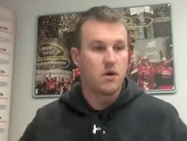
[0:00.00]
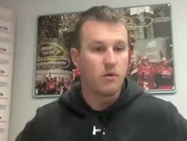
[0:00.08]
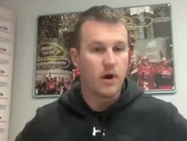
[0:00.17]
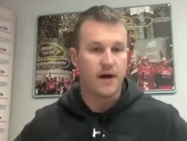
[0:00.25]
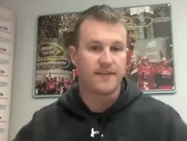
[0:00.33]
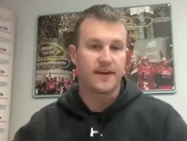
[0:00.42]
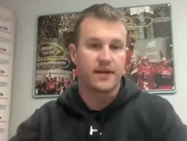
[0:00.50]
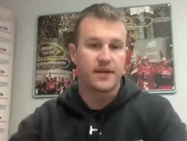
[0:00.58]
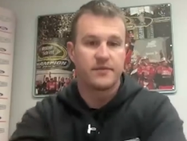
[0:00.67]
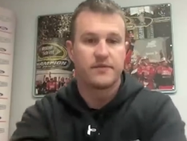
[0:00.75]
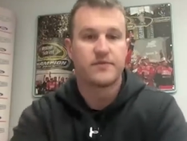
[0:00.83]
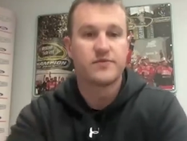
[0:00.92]
well i think it
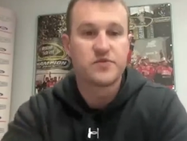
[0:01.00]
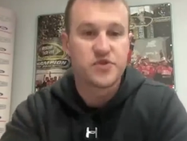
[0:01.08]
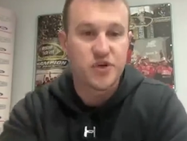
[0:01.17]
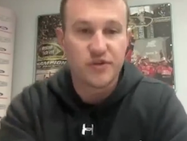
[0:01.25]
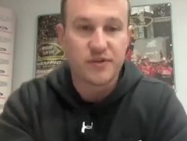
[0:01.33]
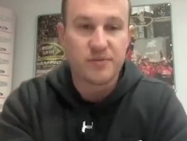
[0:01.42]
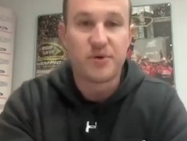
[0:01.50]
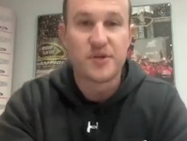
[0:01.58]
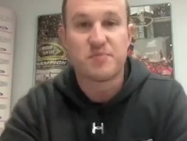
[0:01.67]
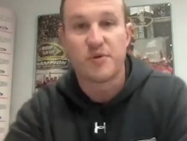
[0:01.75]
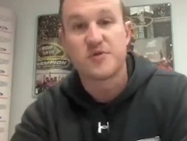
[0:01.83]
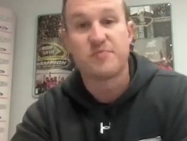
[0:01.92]
certainly
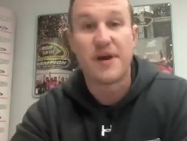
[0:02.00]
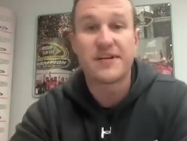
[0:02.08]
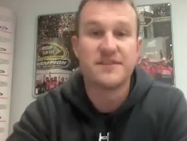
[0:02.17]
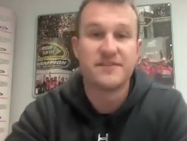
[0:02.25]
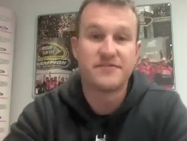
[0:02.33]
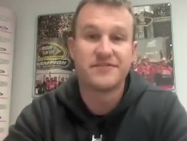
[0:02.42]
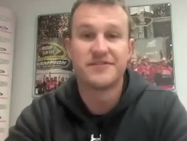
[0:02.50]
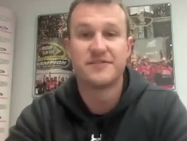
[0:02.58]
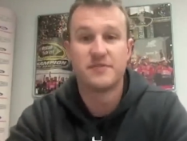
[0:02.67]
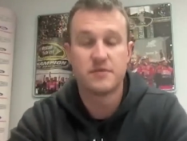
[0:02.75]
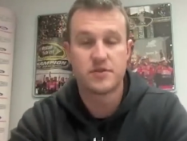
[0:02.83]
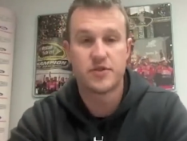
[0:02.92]
puts perspective
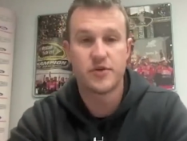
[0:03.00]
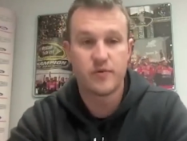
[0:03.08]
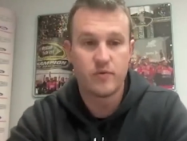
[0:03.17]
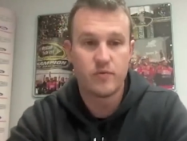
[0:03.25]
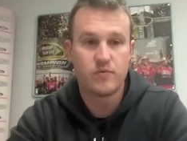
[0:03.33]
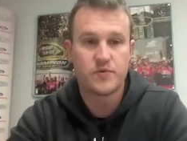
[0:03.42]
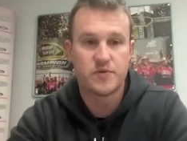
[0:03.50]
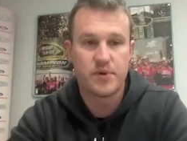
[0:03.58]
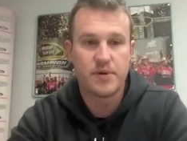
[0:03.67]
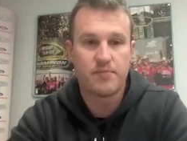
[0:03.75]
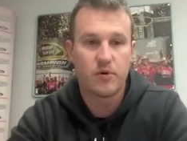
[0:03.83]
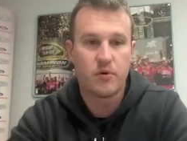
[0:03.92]
to to
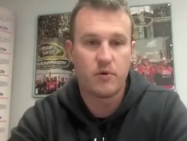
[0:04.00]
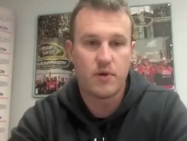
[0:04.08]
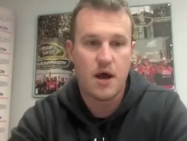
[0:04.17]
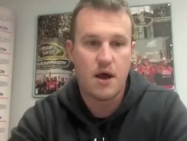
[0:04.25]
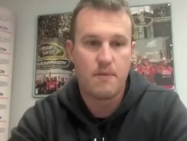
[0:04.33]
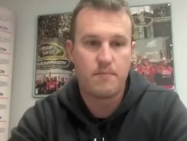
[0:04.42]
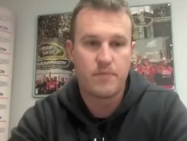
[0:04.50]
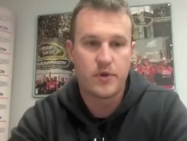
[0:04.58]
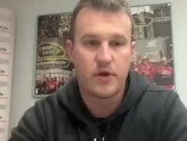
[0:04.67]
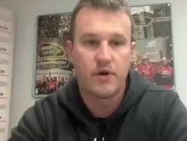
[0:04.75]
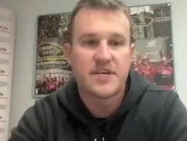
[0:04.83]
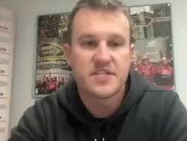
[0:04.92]
people um,
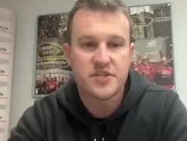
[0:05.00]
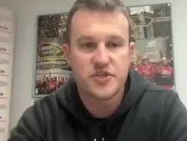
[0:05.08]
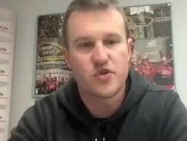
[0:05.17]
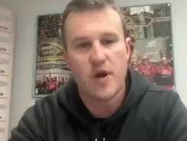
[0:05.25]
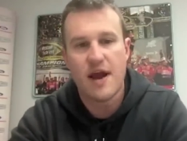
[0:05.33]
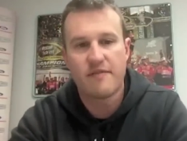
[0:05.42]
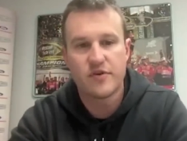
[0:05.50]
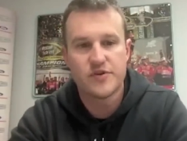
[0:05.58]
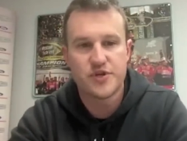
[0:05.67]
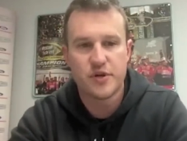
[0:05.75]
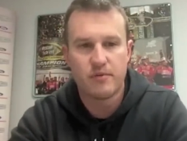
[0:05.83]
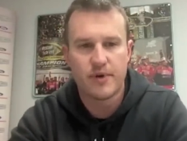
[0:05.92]
you know us as
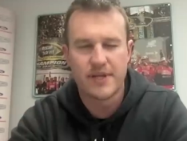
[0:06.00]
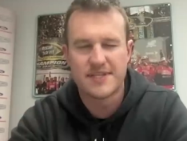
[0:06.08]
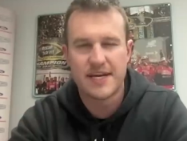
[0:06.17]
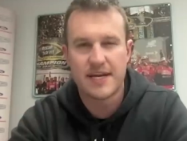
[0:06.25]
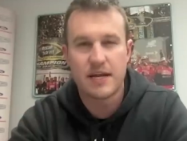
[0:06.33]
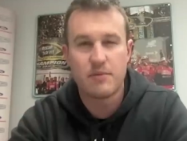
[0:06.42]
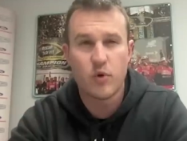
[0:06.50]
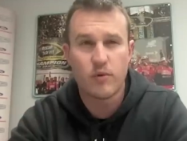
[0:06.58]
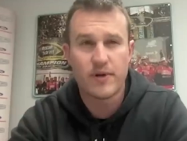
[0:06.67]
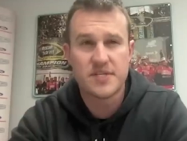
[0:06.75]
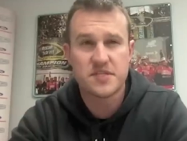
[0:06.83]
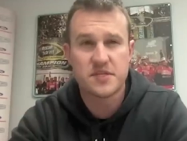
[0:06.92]
drivers you don't want to take any more
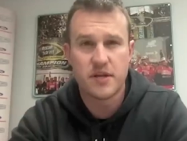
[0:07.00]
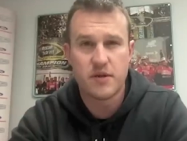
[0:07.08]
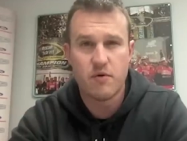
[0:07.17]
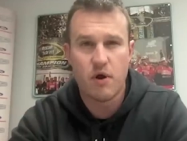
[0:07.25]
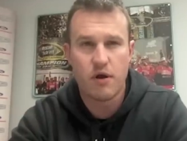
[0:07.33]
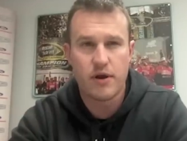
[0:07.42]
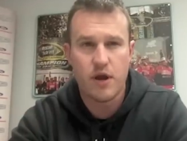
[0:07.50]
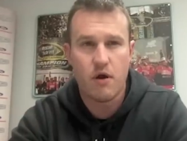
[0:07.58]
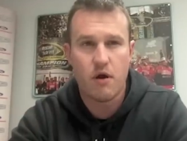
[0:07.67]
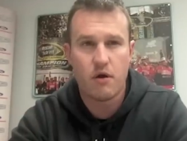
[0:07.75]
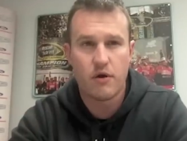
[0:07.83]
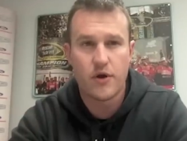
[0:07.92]
risks than you already
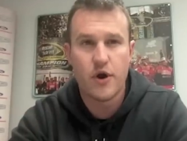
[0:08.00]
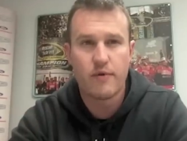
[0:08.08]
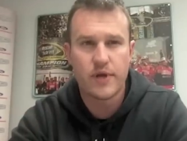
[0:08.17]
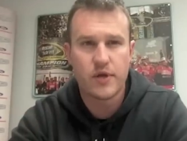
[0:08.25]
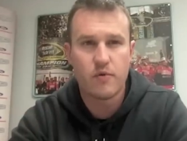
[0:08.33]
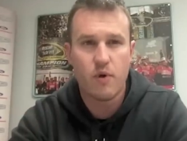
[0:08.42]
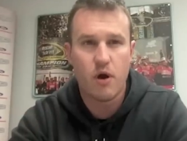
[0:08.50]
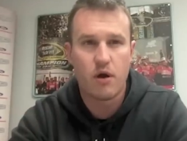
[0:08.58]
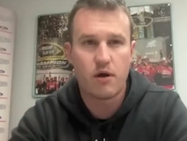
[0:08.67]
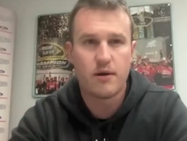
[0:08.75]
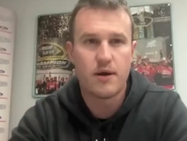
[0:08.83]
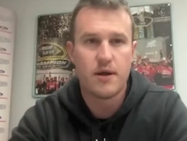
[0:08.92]
are knowing you
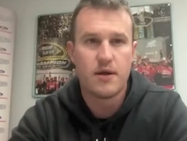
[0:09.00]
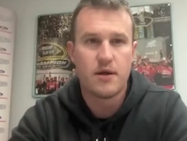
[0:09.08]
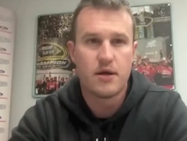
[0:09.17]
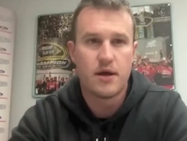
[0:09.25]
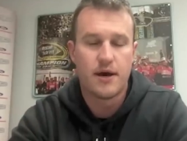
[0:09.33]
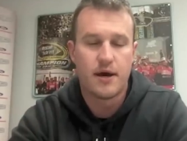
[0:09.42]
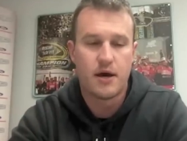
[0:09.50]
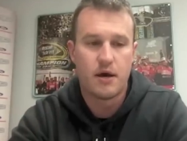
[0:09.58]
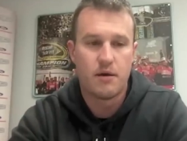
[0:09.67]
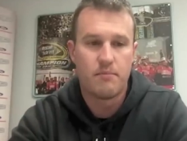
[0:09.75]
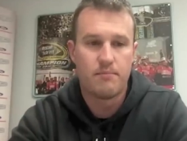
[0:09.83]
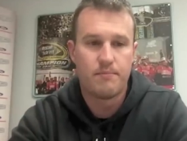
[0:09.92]
are
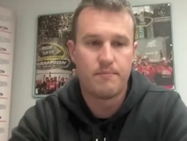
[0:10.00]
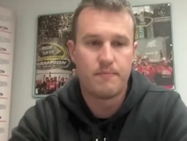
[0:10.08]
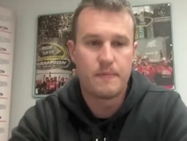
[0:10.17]
um,